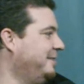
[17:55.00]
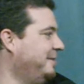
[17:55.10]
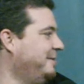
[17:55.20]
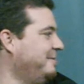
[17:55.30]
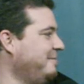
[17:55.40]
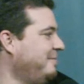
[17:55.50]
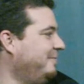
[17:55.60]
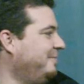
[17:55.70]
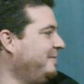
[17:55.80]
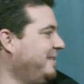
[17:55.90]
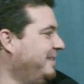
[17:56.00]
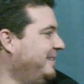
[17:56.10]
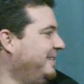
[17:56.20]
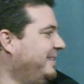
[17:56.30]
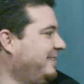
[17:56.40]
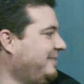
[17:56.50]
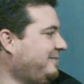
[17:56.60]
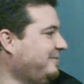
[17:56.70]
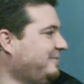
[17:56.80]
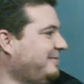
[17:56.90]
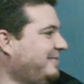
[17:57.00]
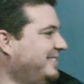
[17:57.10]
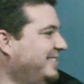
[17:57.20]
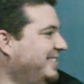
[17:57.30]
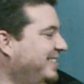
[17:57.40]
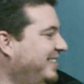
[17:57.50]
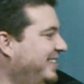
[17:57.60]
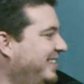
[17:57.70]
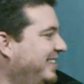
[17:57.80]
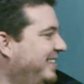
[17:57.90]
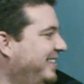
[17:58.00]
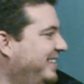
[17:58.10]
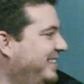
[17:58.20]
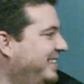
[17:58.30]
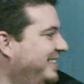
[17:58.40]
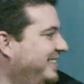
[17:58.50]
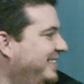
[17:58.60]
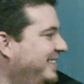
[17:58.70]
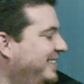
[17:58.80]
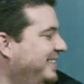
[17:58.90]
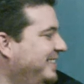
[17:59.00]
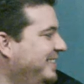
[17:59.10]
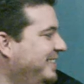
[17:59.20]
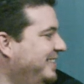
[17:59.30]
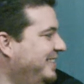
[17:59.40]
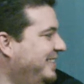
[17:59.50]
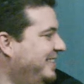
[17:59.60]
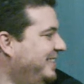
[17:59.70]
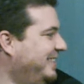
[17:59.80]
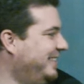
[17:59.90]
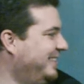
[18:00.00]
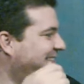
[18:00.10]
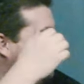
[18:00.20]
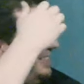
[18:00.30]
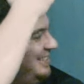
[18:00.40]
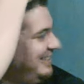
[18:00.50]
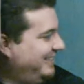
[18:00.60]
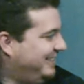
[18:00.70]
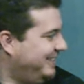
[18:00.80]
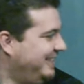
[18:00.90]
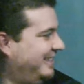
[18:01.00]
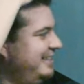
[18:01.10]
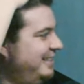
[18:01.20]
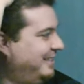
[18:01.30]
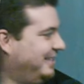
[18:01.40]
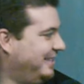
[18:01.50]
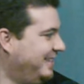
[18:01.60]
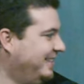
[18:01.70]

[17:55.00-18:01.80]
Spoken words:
The person shown says nothing.